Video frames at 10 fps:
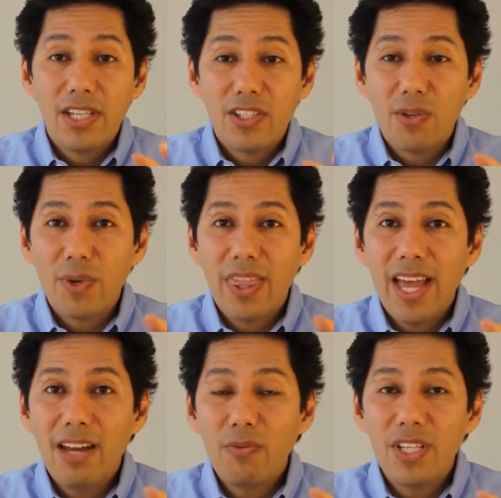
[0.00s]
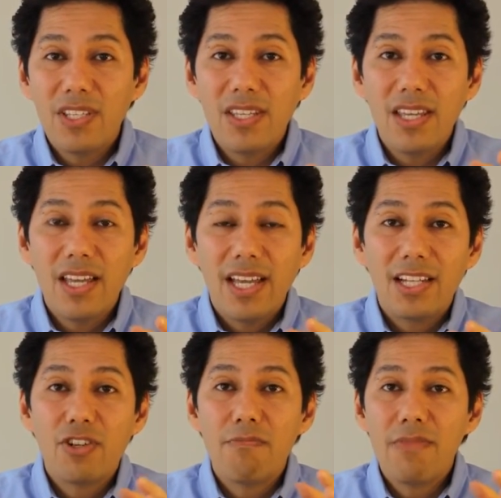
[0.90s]
So with that, we see
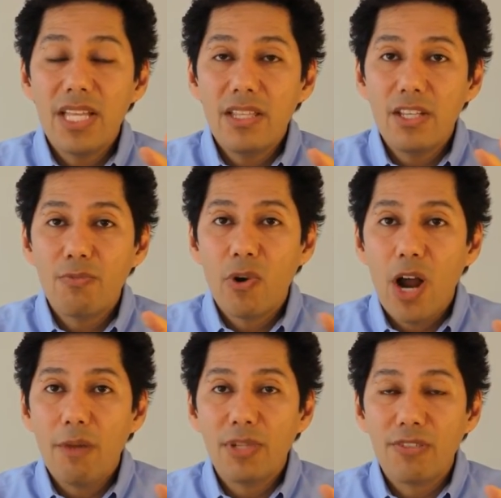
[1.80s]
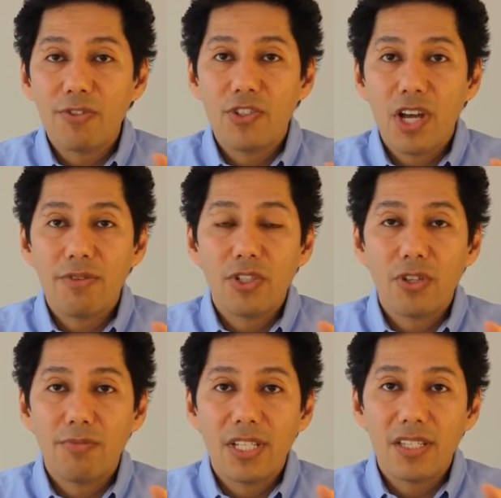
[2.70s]
a tremendous promise for
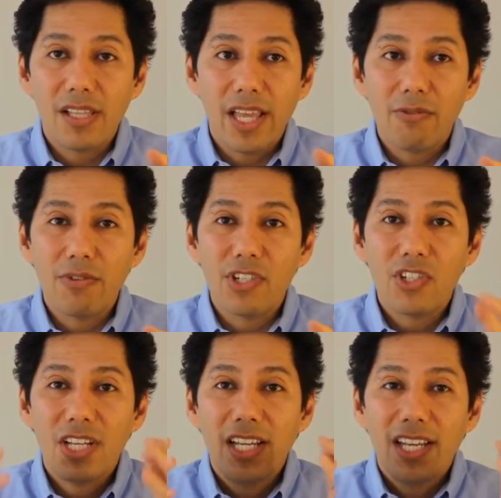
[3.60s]
JavaScript as a language.